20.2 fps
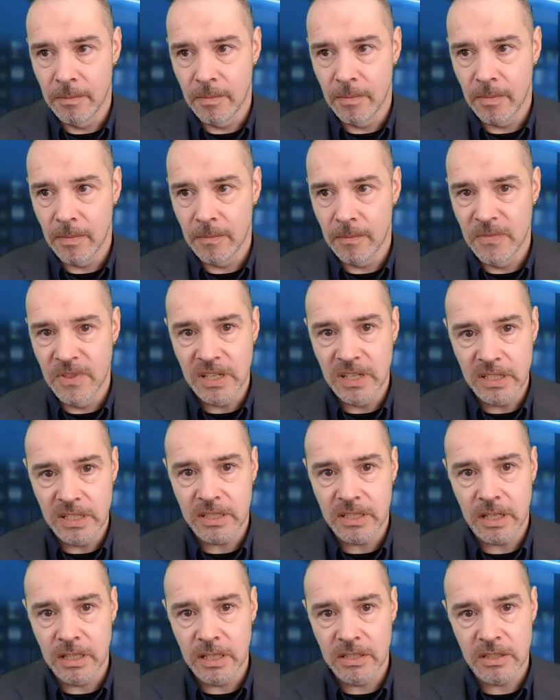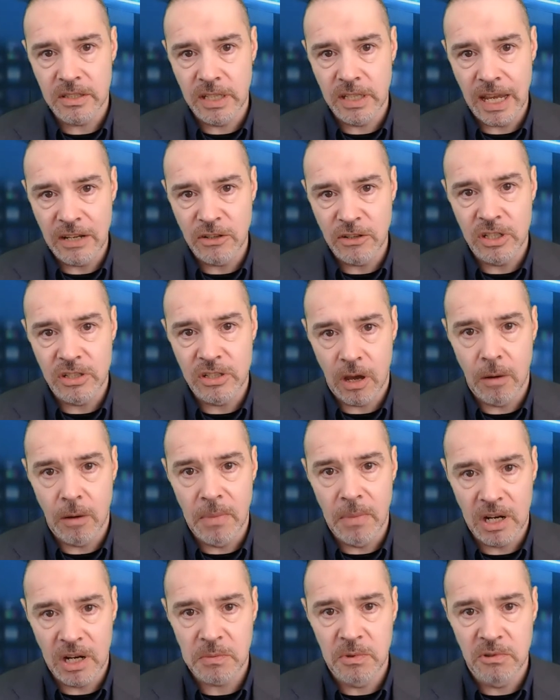These days, the engines are
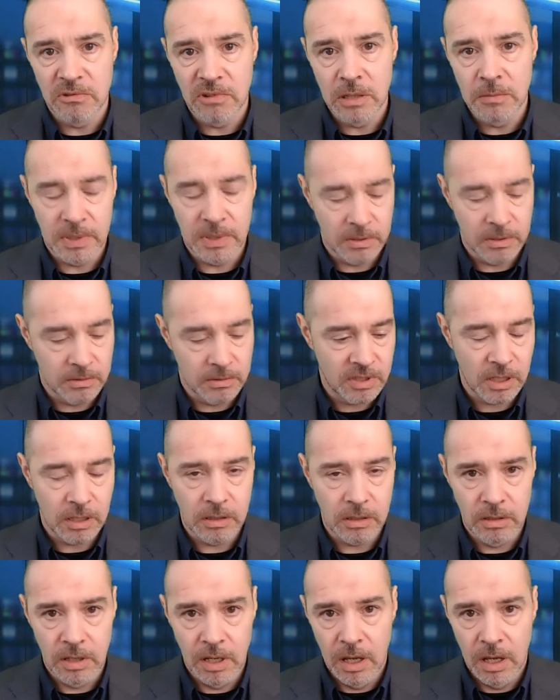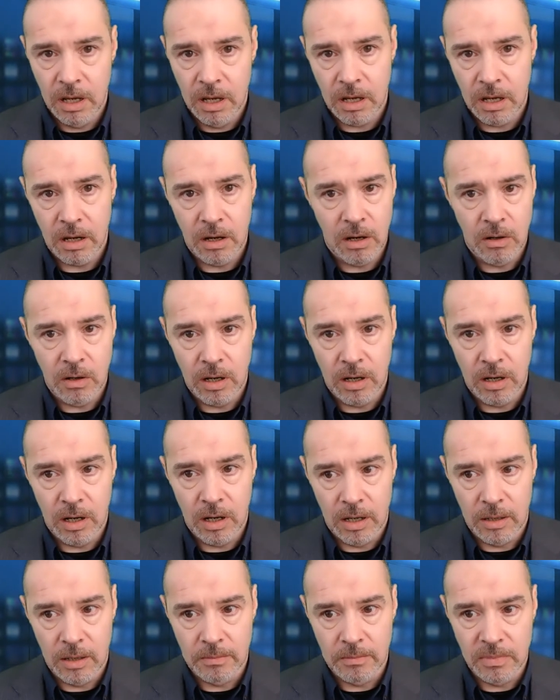much more open. So
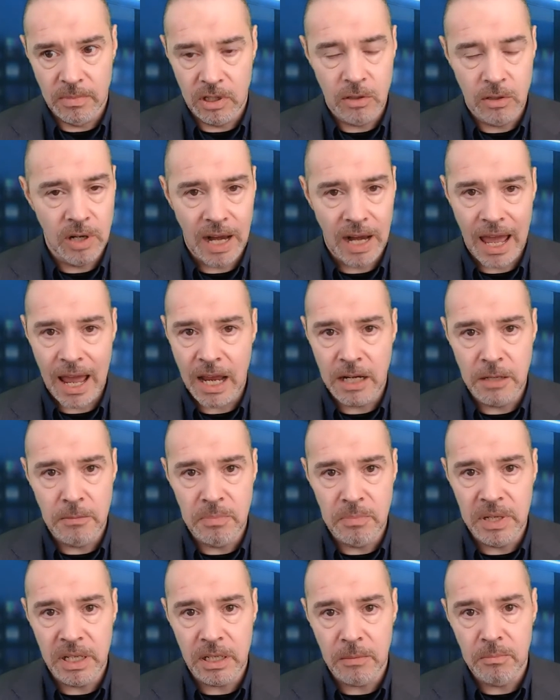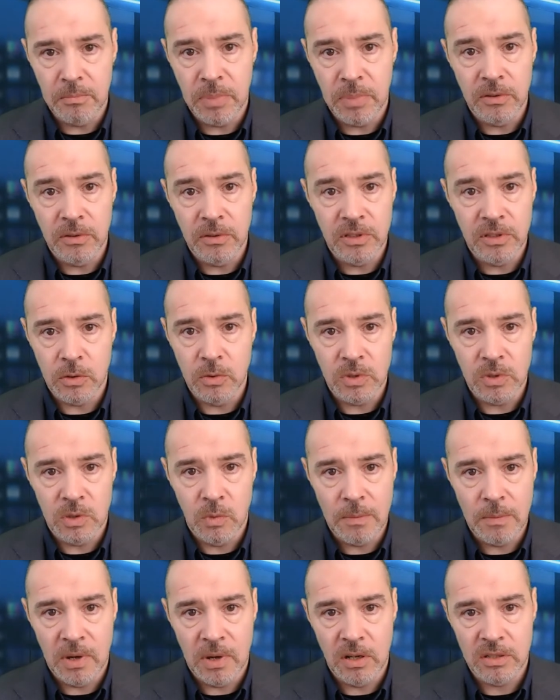Google and Bing both talk to
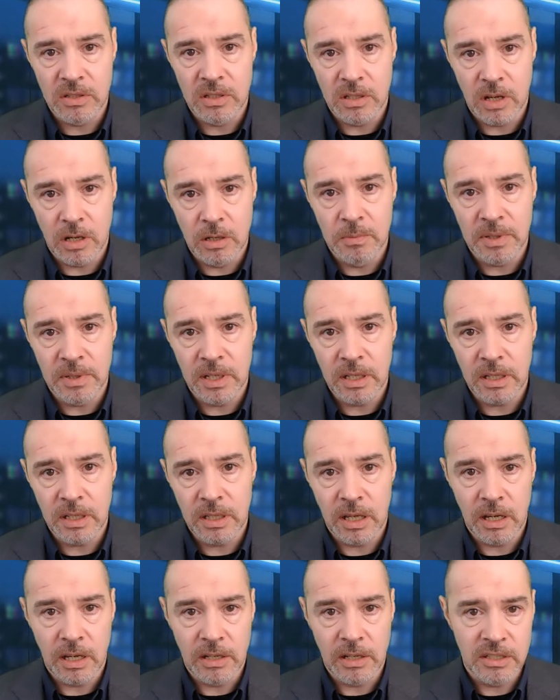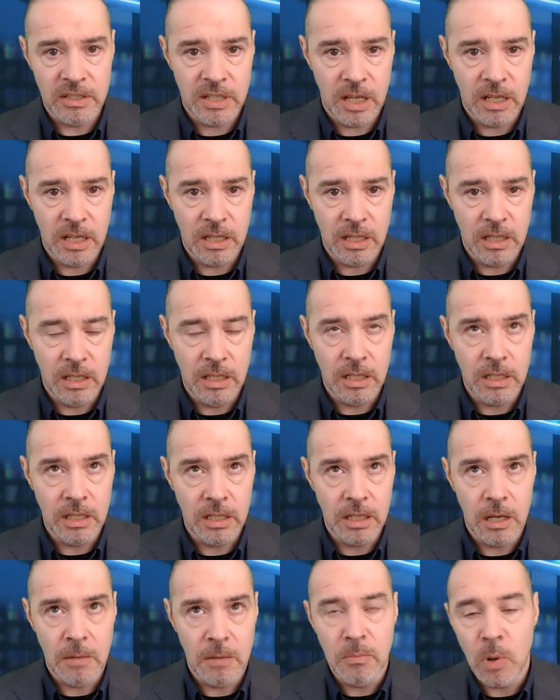webmasters openly. They understand the
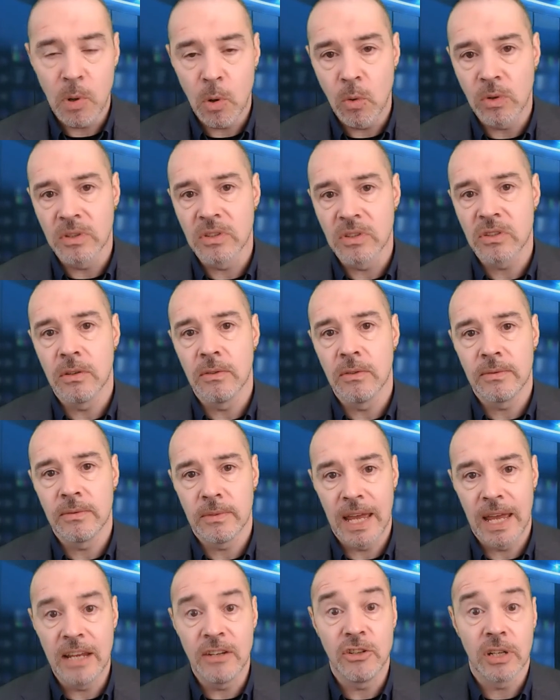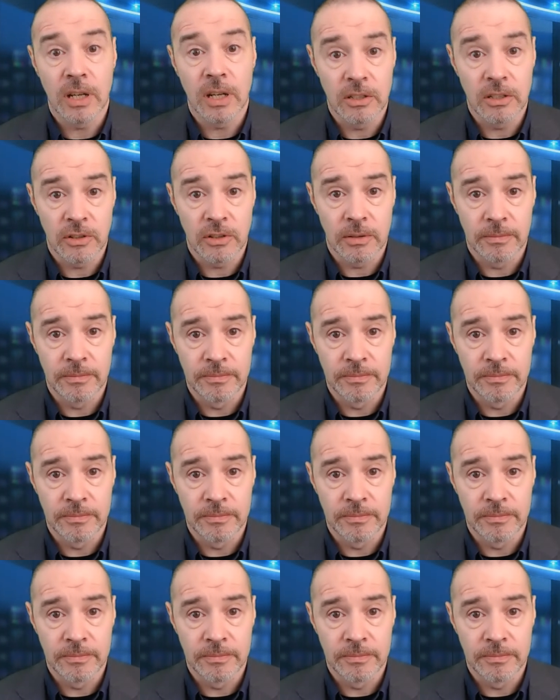importance of education.